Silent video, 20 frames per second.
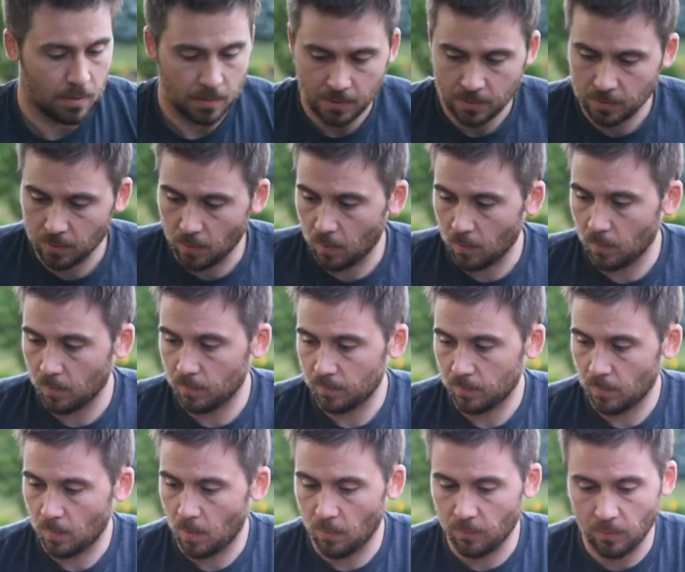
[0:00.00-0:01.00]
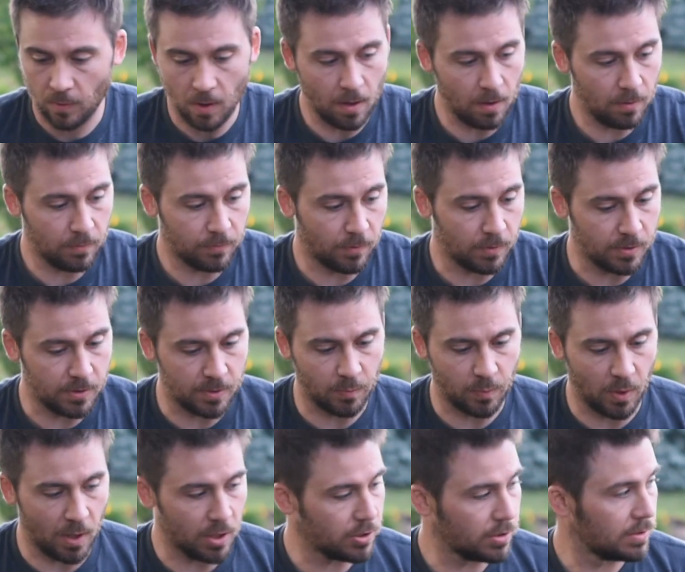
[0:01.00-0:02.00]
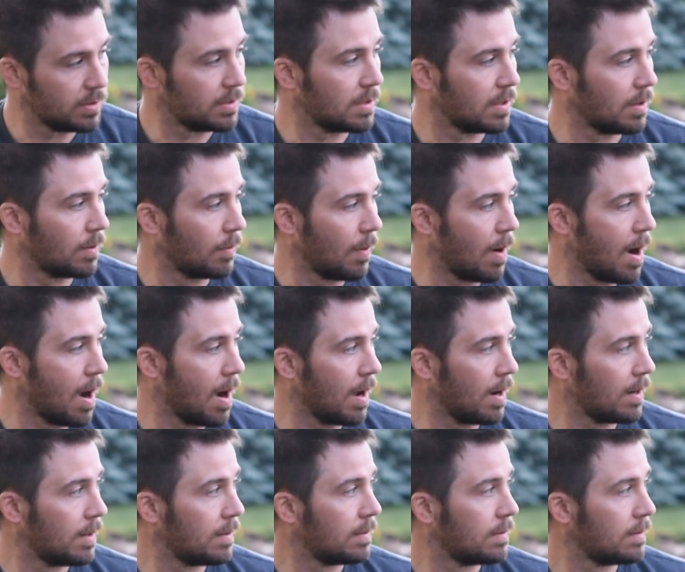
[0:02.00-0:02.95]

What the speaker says: So overall, first impressions of the rod,